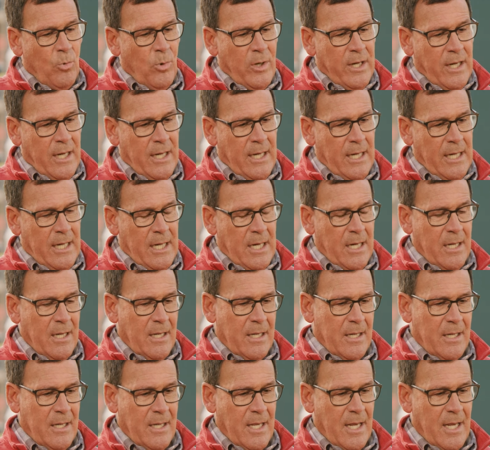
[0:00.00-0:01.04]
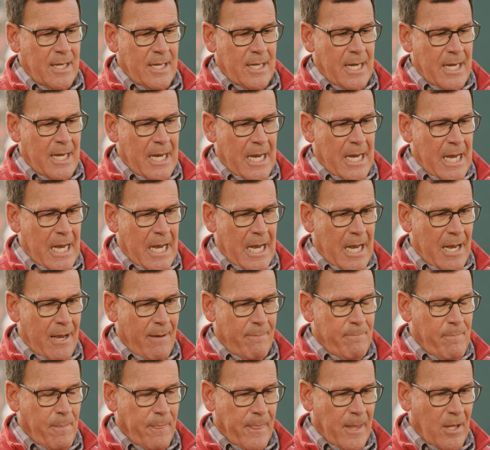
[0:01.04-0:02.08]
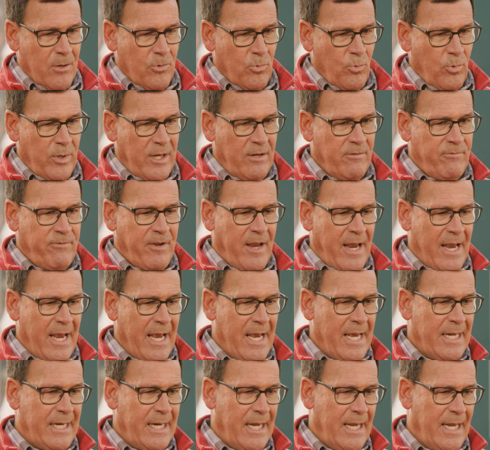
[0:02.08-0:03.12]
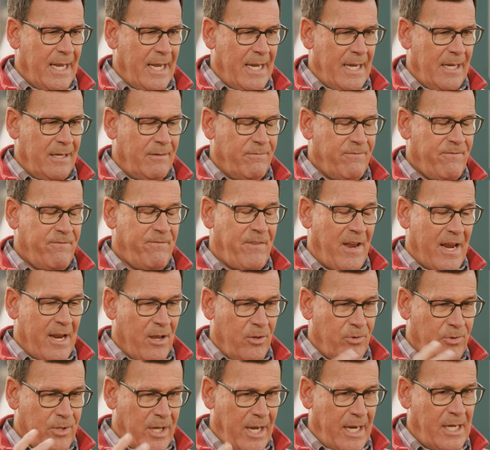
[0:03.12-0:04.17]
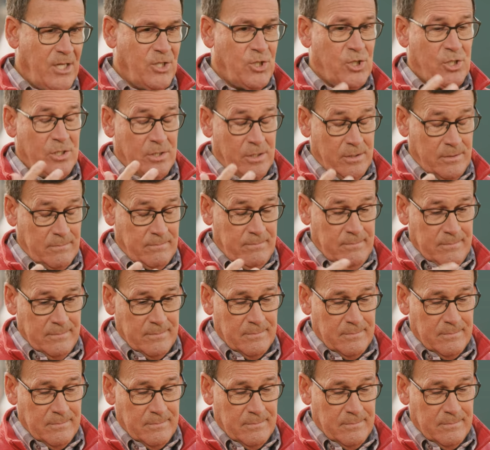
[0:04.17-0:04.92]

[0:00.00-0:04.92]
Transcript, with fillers: we uh, we've had a foundation,